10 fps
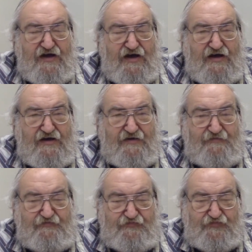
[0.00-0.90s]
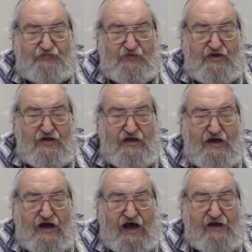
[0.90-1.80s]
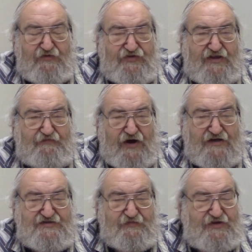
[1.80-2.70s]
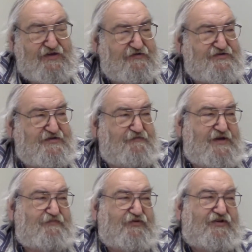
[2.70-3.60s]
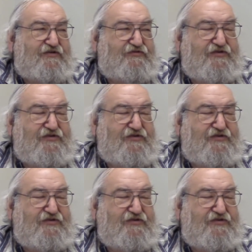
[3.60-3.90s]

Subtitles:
I would think possibly there are some people that